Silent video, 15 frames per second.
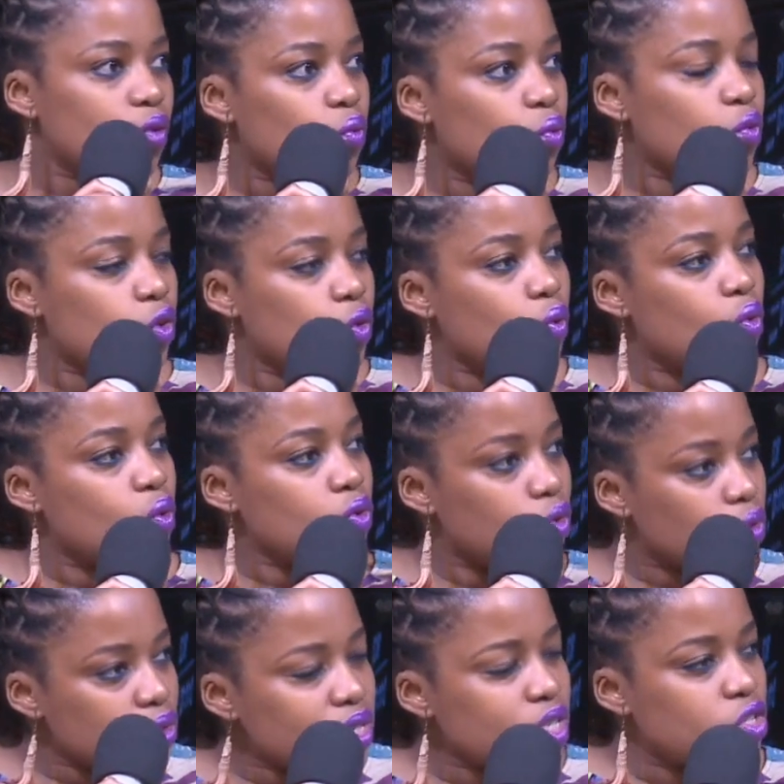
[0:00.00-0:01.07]

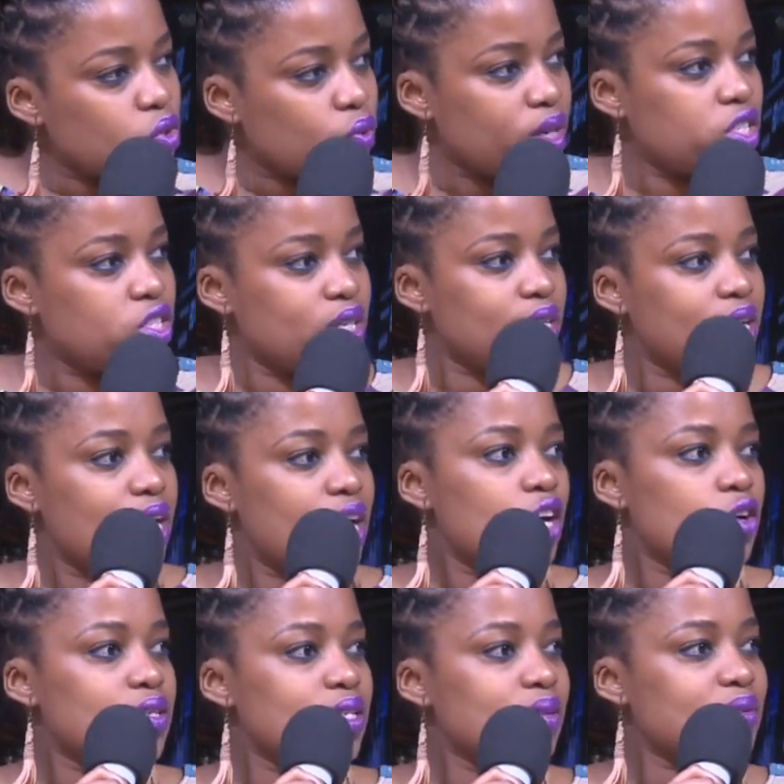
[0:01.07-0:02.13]
your situation,
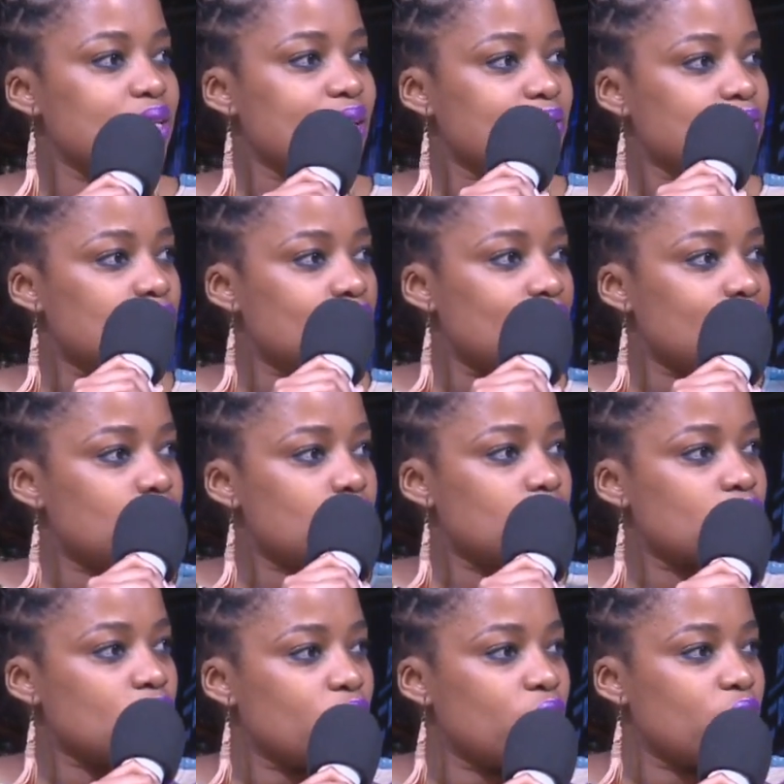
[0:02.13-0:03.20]
because sometimes you get
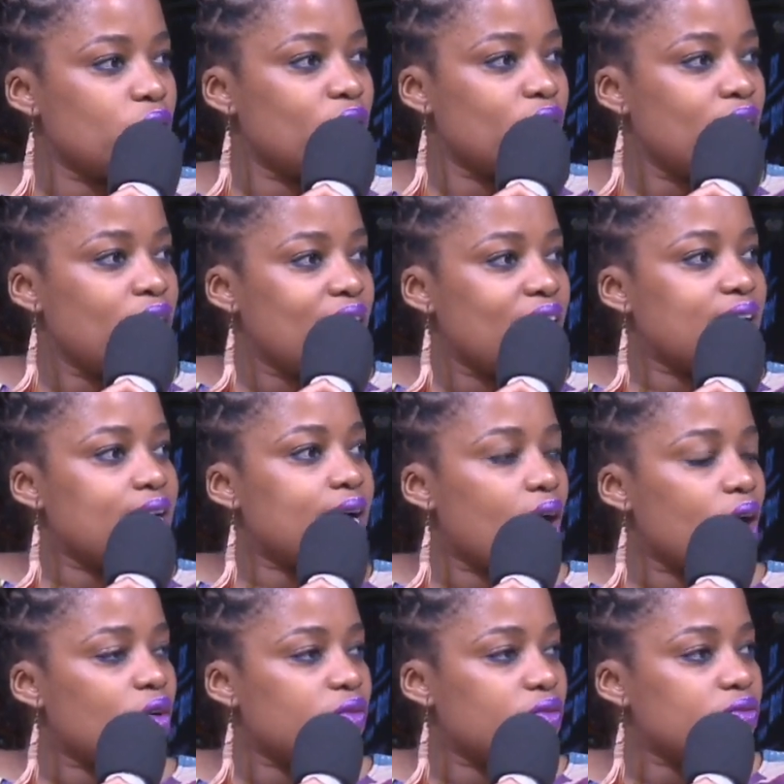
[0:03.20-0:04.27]
so
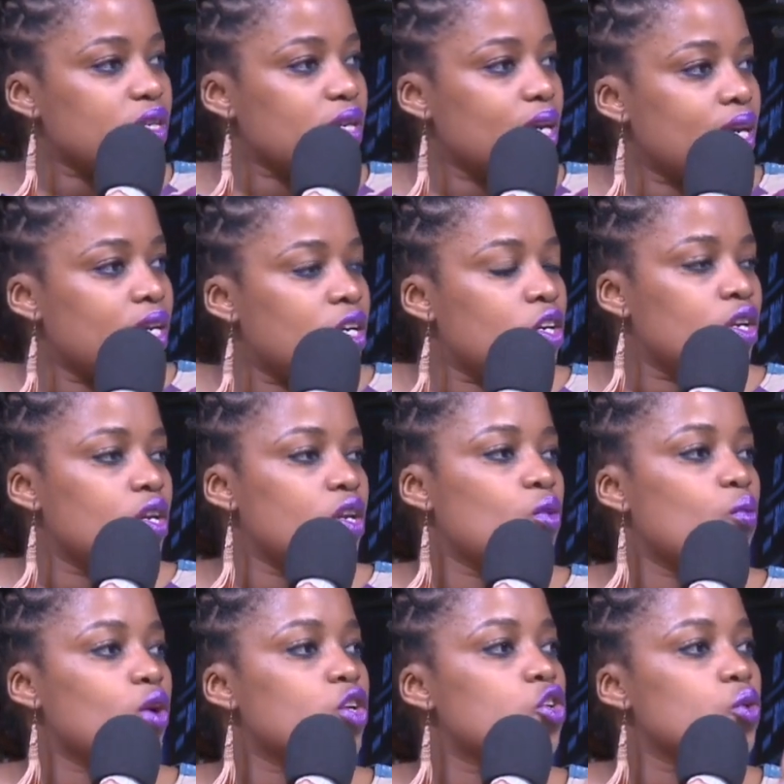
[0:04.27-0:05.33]
engulfed in
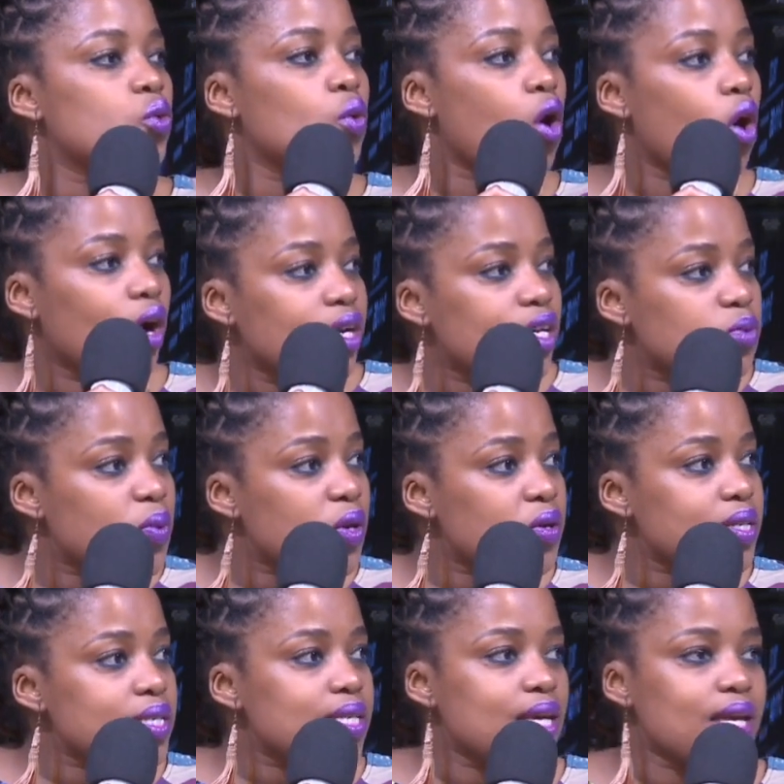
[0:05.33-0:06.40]
what you are
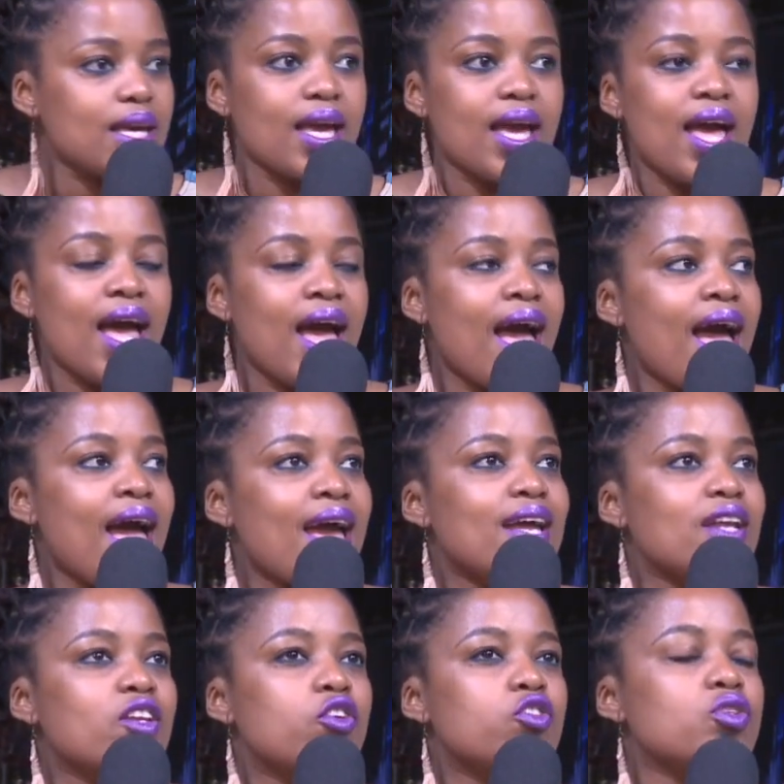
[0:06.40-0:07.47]
experiencing
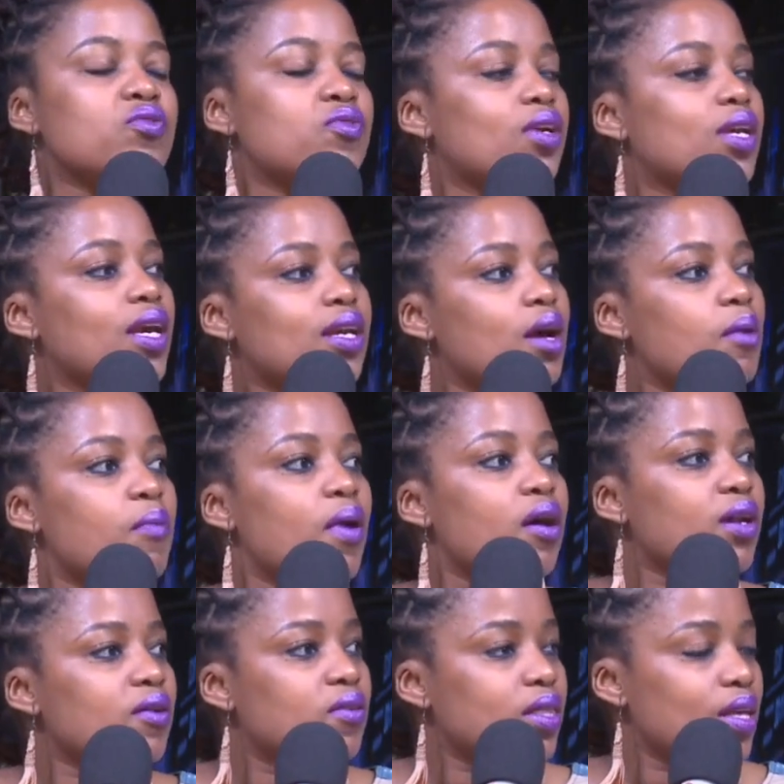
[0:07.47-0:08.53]
and you just forget about
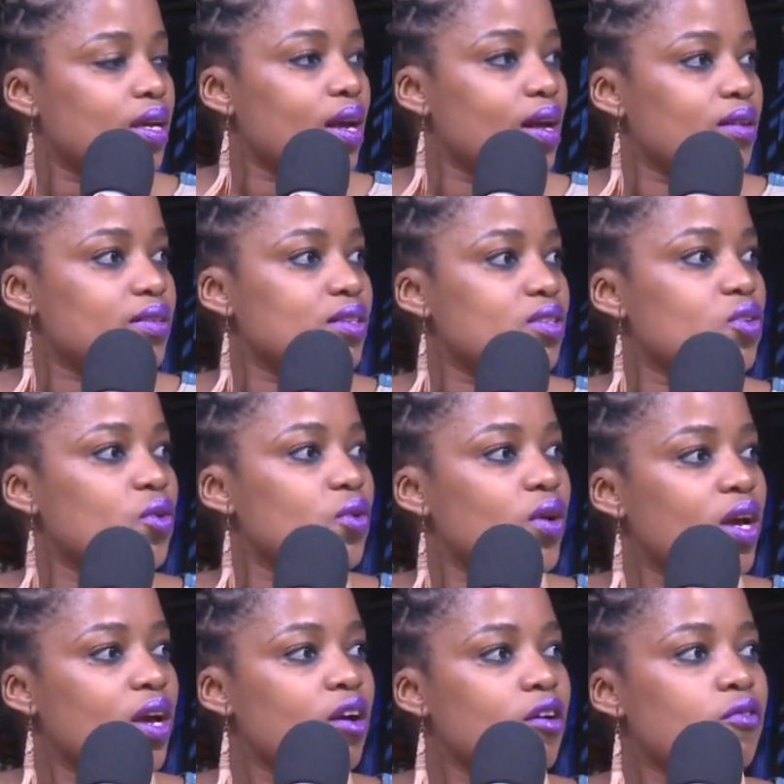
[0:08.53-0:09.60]
everything else. So
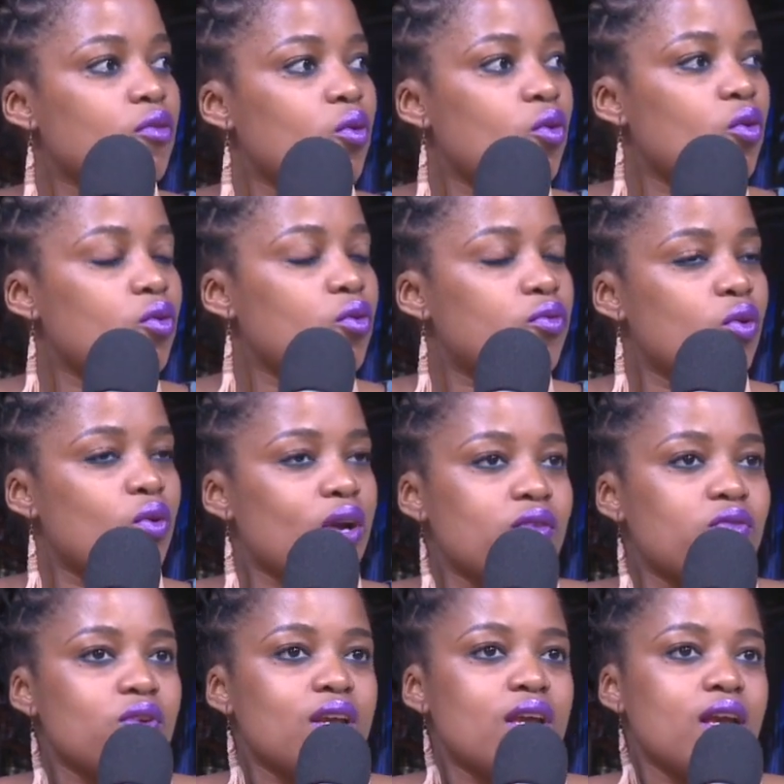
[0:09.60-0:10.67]
for
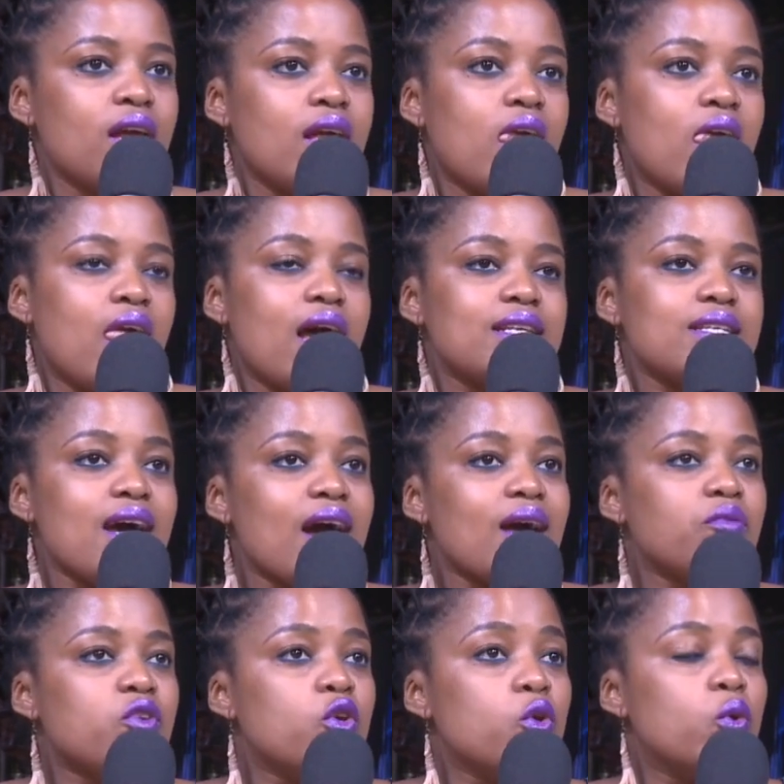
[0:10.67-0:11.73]
every time
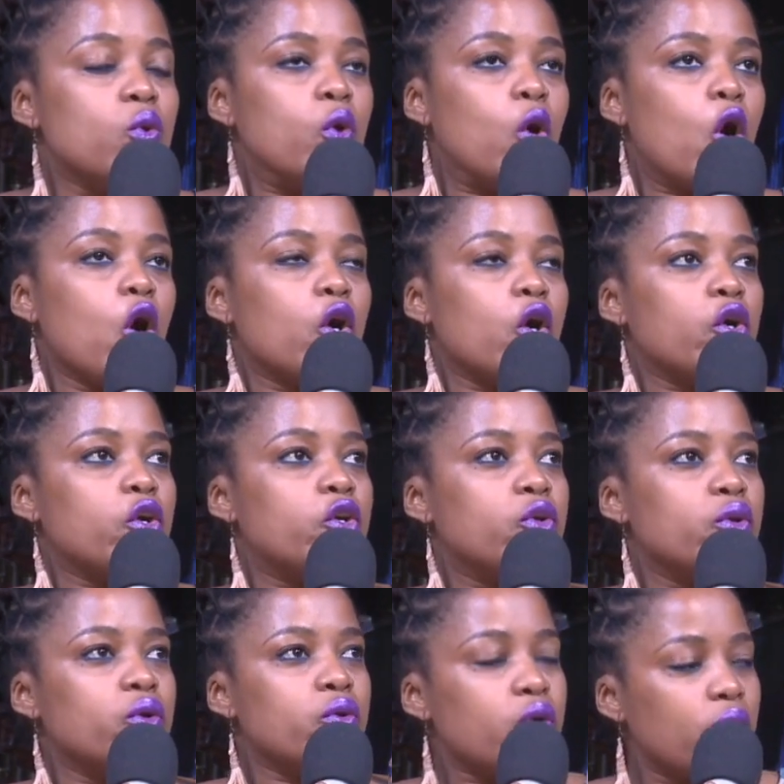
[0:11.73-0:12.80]
you are, you
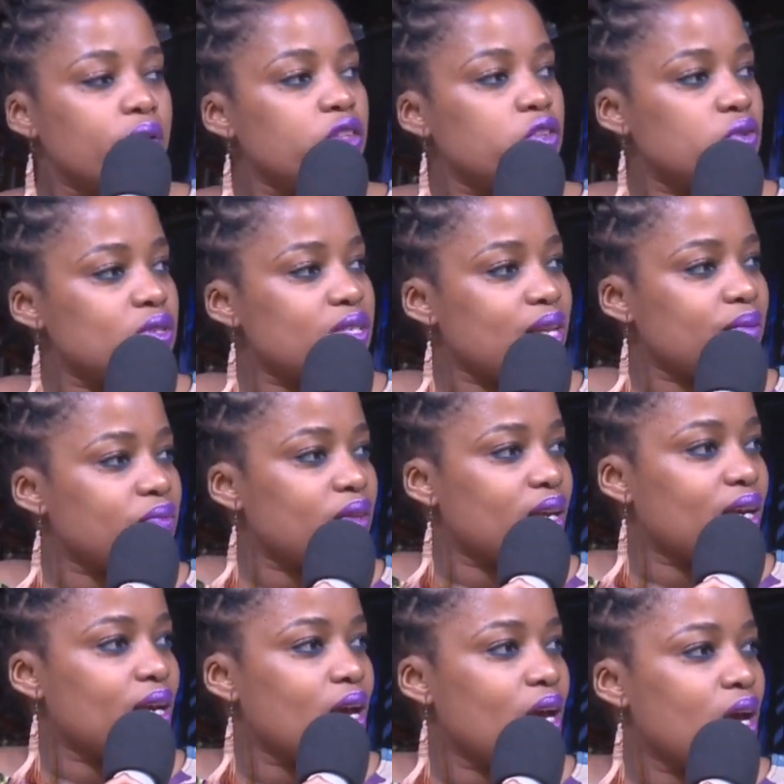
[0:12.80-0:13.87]
know, going through something,